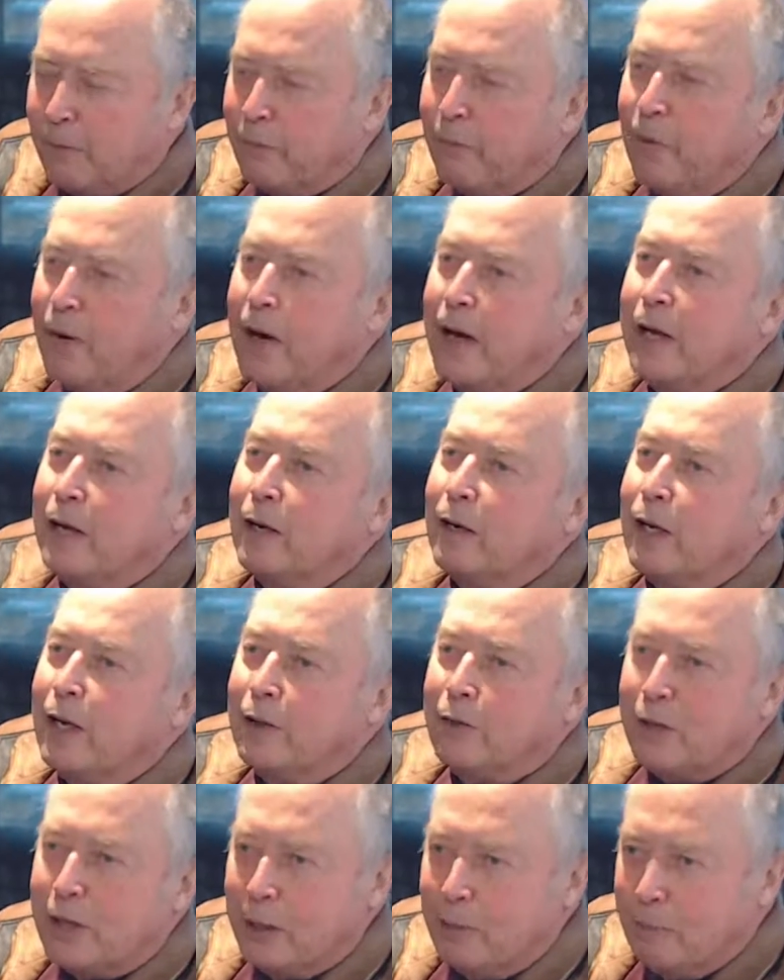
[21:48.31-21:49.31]
fine,
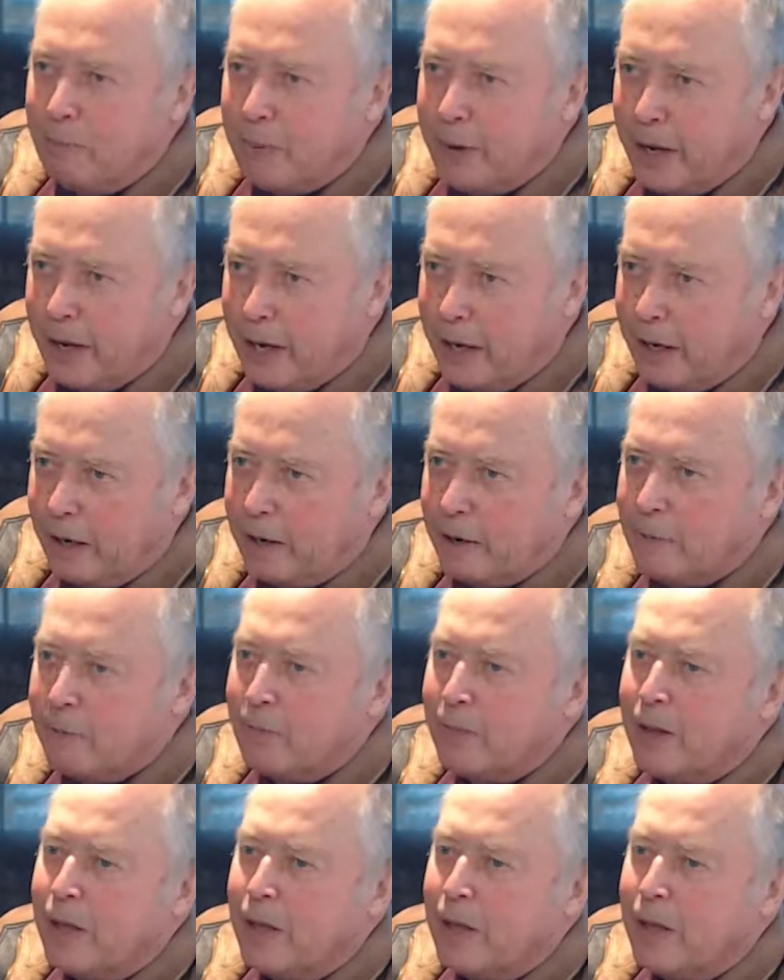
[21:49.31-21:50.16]
let them pay.